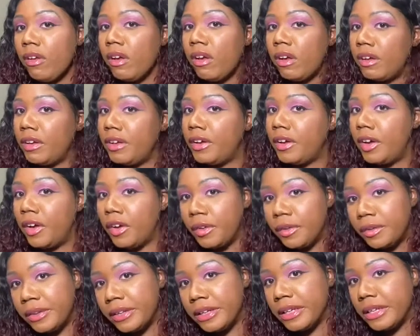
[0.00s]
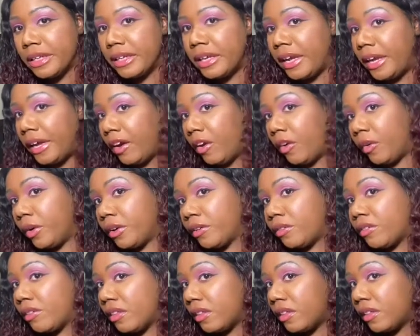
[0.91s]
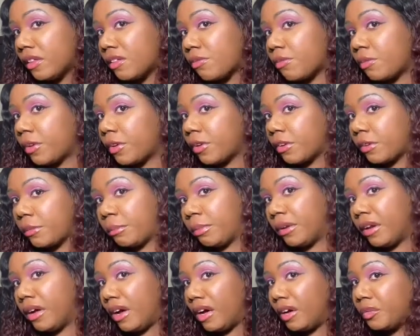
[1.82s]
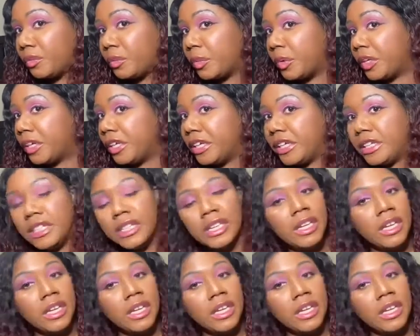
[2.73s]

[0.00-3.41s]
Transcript: you know. And always see this one, the blonde one.